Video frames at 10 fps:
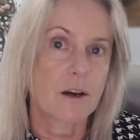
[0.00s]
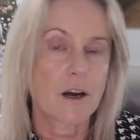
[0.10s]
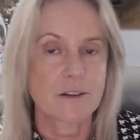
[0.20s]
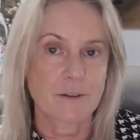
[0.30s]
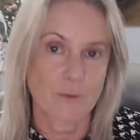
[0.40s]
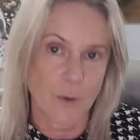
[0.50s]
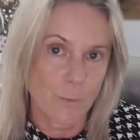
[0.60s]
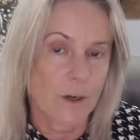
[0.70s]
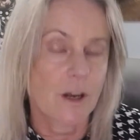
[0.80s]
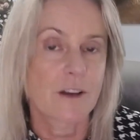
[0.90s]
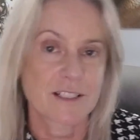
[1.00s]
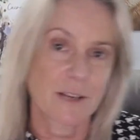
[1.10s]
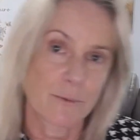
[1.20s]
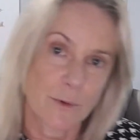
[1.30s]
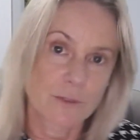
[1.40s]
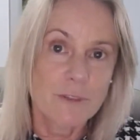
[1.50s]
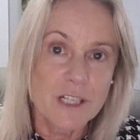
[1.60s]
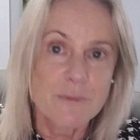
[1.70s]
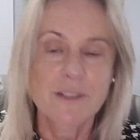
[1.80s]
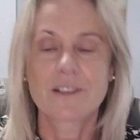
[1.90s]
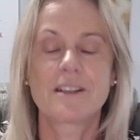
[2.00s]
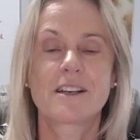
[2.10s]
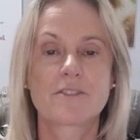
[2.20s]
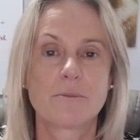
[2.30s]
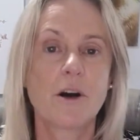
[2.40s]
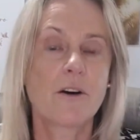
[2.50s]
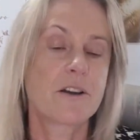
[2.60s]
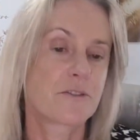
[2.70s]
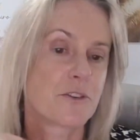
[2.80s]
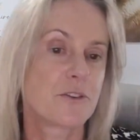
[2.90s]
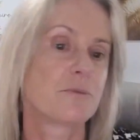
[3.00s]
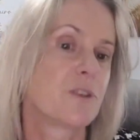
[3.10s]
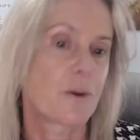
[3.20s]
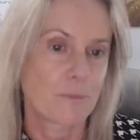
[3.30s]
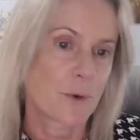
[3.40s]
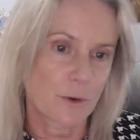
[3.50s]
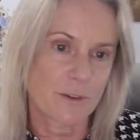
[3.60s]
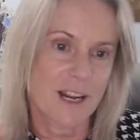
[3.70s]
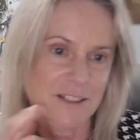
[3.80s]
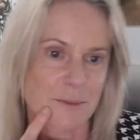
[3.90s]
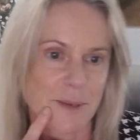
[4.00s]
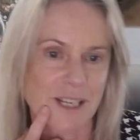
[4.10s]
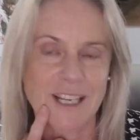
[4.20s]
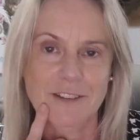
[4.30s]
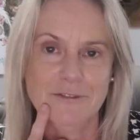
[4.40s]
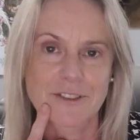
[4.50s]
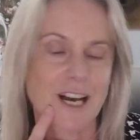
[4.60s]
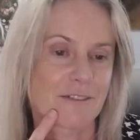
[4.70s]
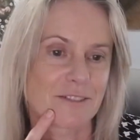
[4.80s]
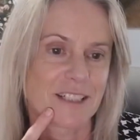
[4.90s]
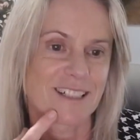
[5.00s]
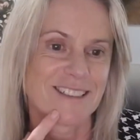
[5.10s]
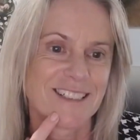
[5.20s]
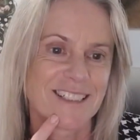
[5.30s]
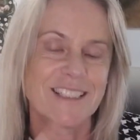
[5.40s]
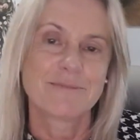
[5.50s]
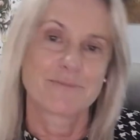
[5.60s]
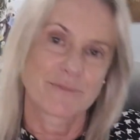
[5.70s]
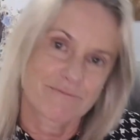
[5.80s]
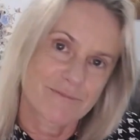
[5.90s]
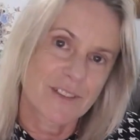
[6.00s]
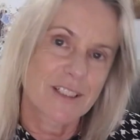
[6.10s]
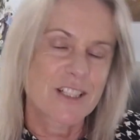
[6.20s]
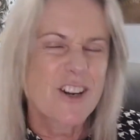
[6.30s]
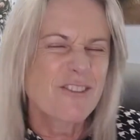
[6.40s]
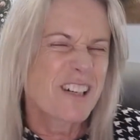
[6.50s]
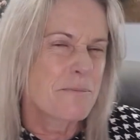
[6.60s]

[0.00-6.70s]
what enrichment do you give them? Oh, I threw the ball around in the backyard for half an hour. It's not really